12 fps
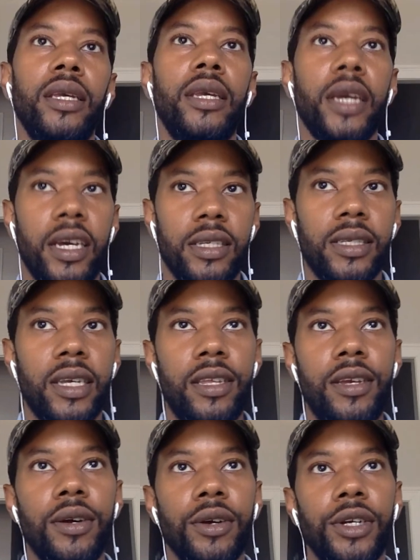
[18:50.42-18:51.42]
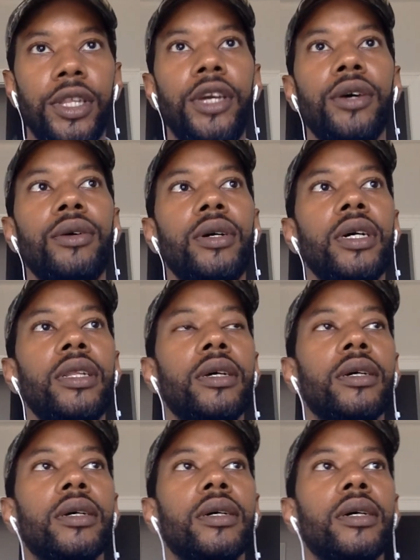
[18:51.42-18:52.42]
Yes, I think early
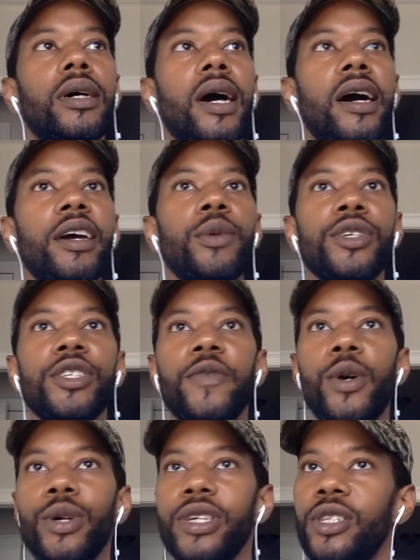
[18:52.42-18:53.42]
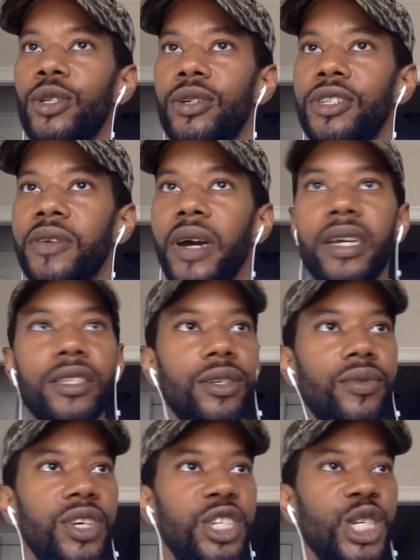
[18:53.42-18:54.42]
on, I was focused on trying to
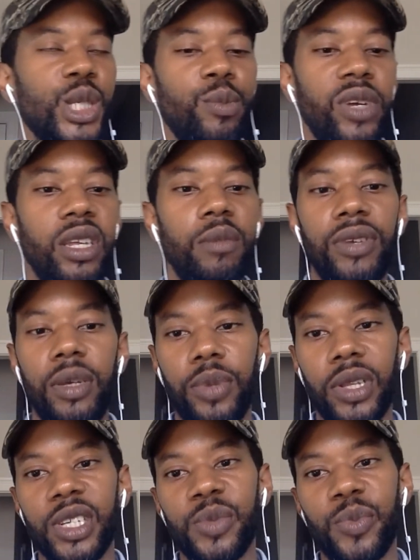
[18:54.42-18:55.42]
reach as many people as